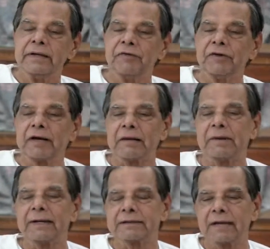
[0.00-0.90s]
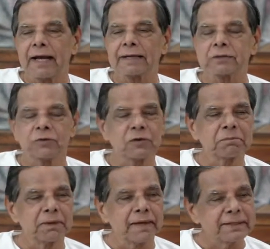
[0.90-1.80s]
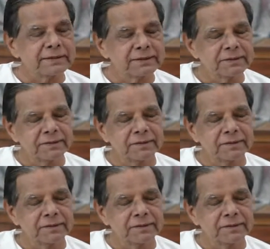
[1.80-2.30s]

If the tremendous clash took place